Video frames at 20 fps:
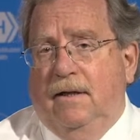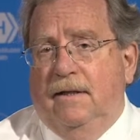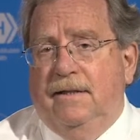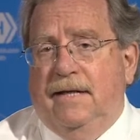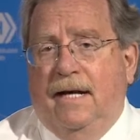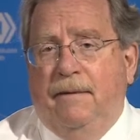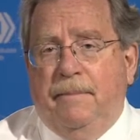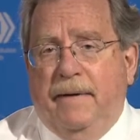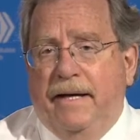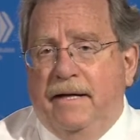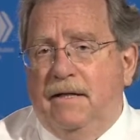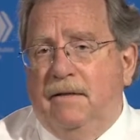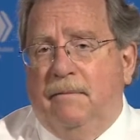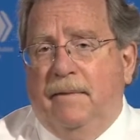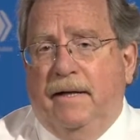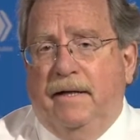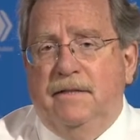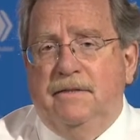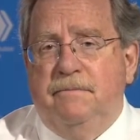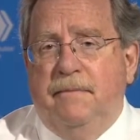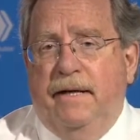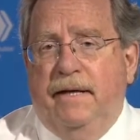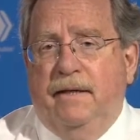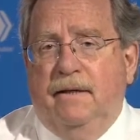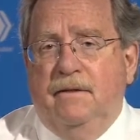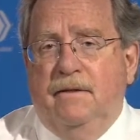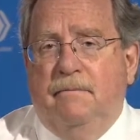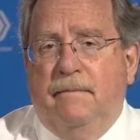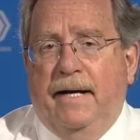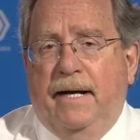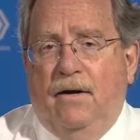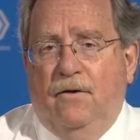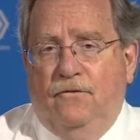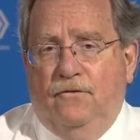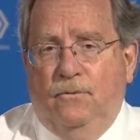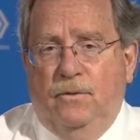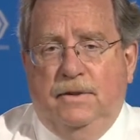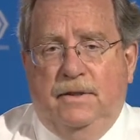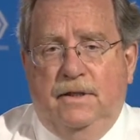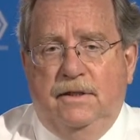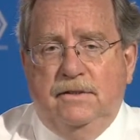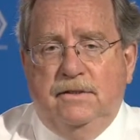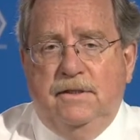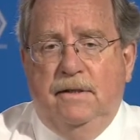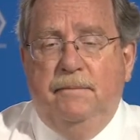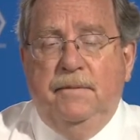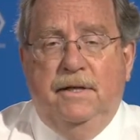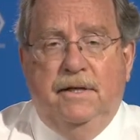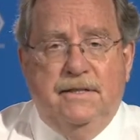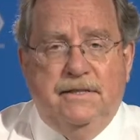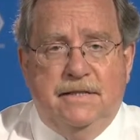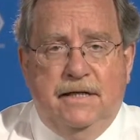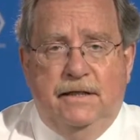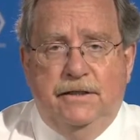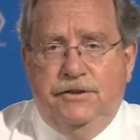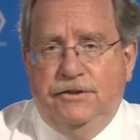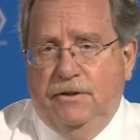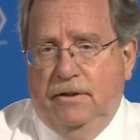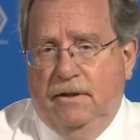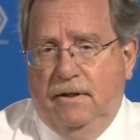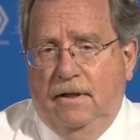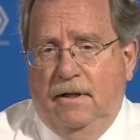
type antibodies made in the mouse with this immunization.